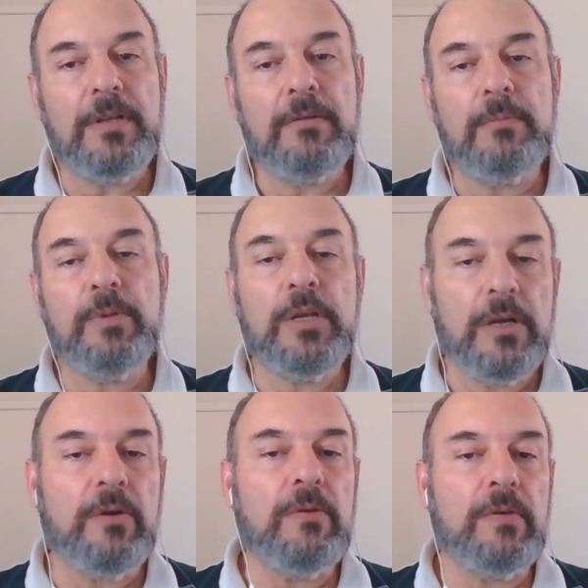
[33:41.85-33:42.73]
We
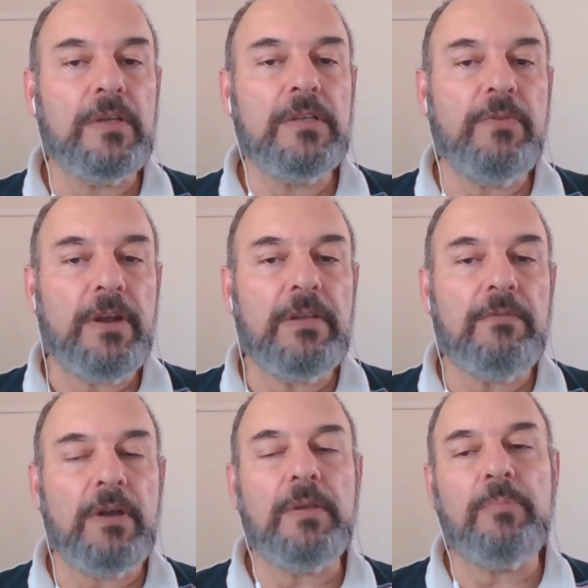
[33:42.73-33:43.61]
know it's very, very